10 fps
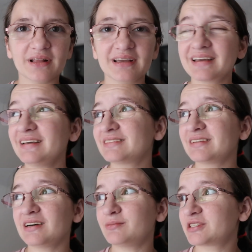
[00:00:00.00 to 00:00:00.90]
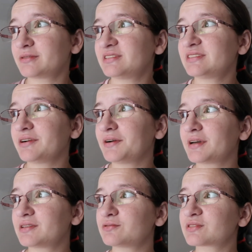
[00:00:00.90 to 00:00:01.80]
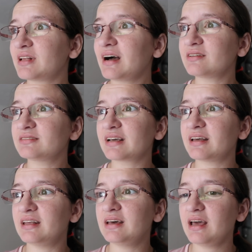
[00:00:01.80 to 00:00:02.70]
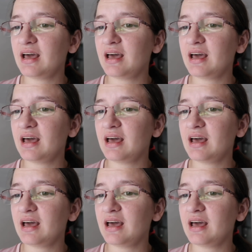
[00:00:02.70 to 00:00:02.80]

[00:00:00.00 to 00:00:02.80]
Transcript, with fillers: Like, I can't tell you how much I was staring at those clouds. And